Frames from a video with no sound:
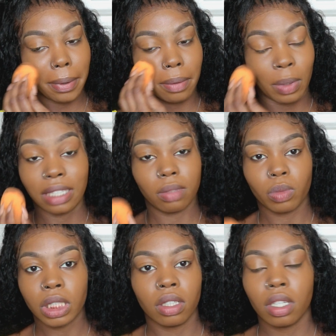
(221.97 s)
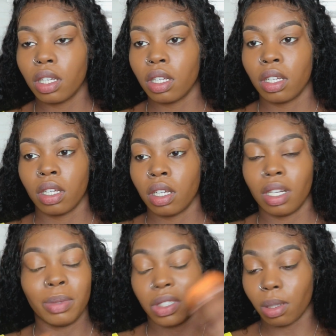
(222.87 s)
When it's, let
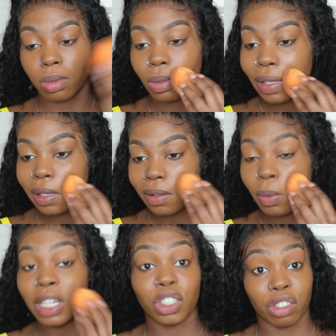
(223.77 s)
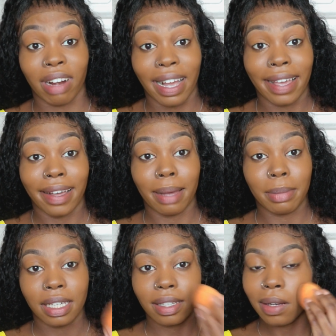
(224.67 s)
me stop talking. When it's dry, I
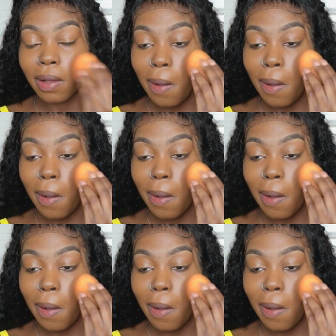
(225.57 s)
mean.